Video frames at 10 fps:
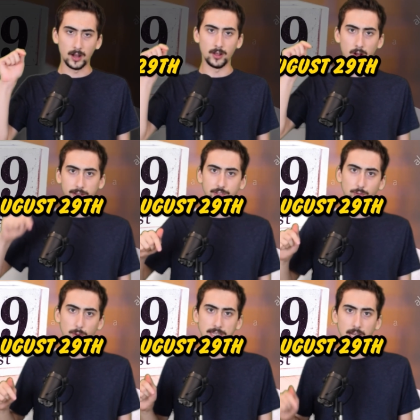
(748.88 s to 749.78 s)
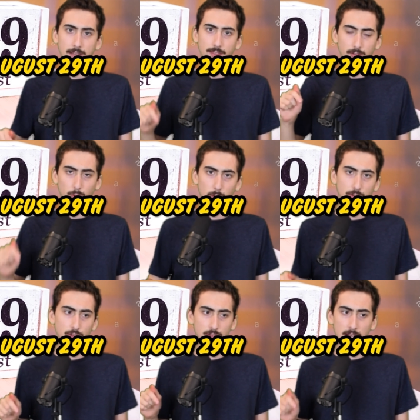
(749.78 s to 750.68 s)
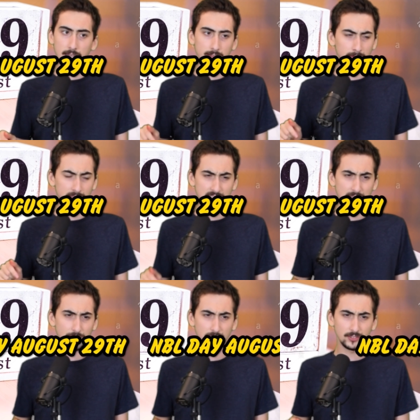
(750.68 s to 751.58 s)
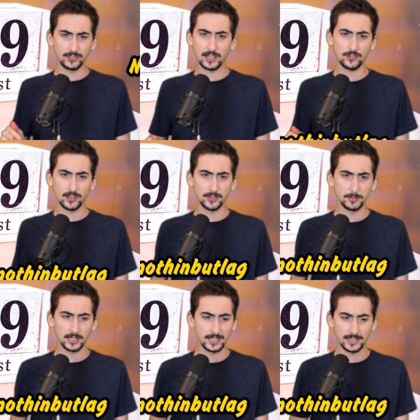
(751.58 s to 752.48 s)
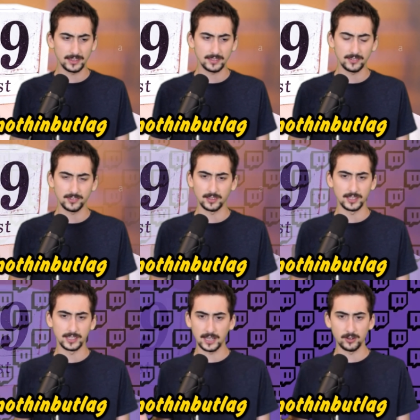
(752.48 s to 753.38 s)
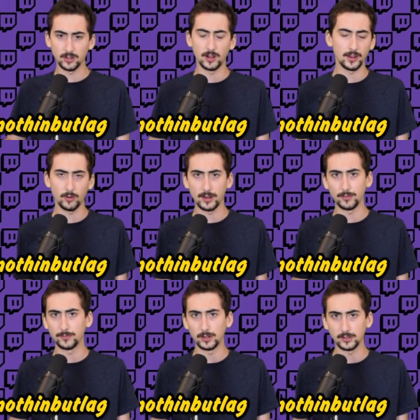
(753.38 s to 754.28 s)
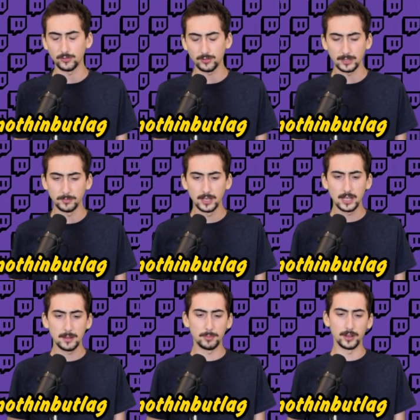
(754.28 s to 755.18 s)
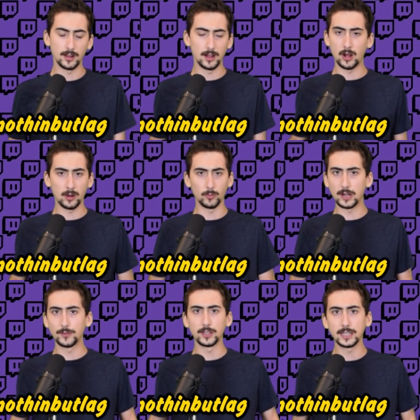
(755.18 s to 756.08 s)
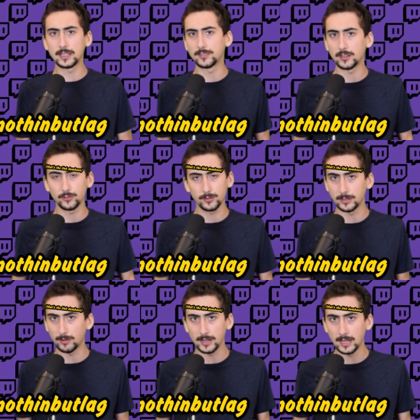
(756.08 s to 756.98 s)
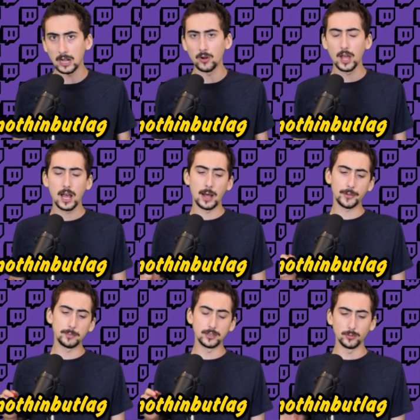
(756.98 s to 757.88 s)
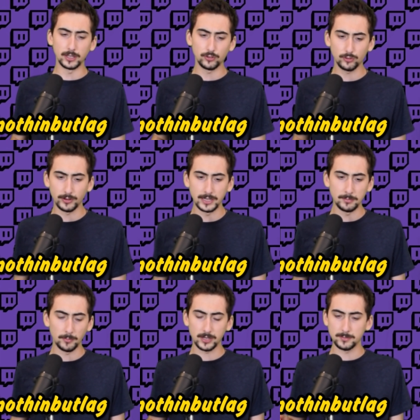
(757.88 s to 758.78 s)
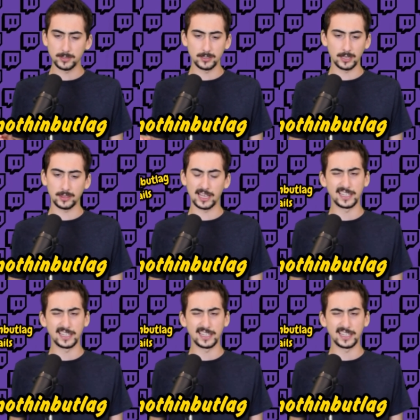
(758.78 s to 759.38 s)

on August 29th on twitch.tv slash nothing but lag, I think that's the link. I don't know. I don't ever fucking stream. But uh, on whatever link is on screen right now, I'm going to be doing a stream. I'm going to be, I, I,